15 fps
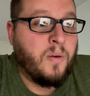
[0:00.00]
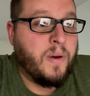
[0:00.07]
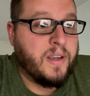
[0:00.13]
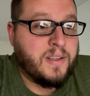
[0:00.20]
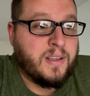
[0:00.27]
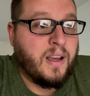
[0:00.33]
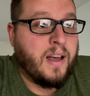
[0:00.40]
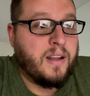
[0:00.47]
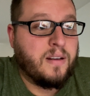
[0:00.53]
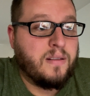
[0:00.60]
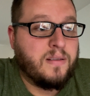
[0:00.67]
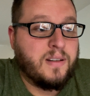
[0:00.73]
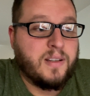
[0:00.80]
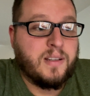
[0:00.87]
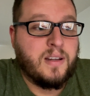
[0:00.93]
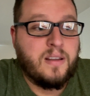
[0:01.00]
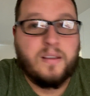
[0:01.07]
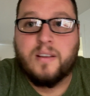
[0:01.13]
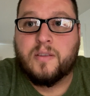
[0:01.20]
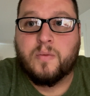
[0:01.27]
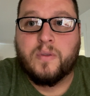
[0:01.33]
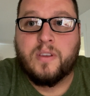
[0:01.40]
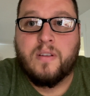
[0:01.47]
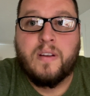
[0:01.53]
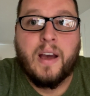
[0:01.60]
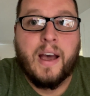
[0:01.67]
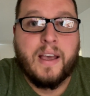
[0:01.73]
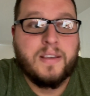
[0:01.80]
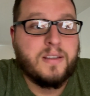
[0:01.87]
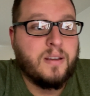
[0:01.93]
excited to see this with you
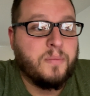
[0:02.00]
guys.